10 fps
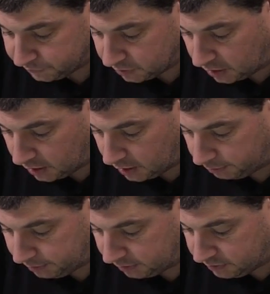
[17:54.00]
Uh, I
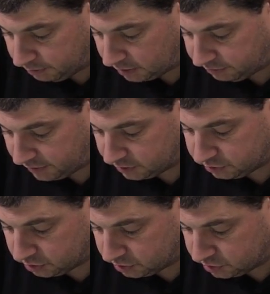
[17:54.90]
believe the
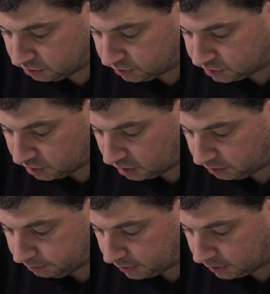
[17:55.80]
manufacturers do this
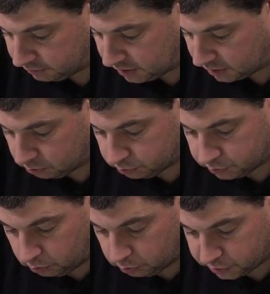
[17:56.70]
type of
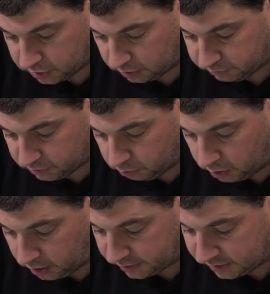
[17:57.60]
decals also. From
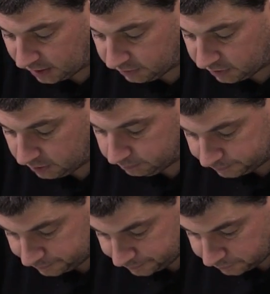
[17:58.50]
what I gather,
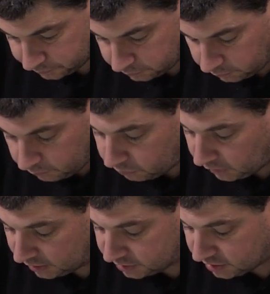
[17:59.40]

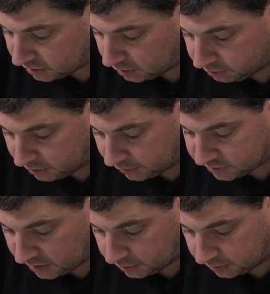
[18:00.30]
and he's done a load of links
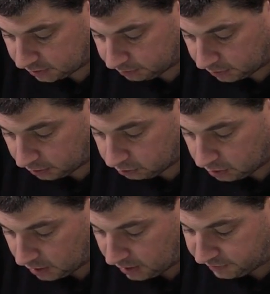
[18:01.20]
down here below,
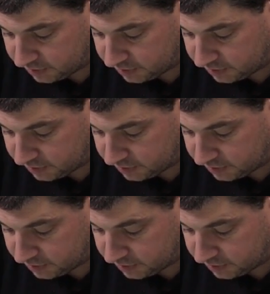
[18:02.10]
the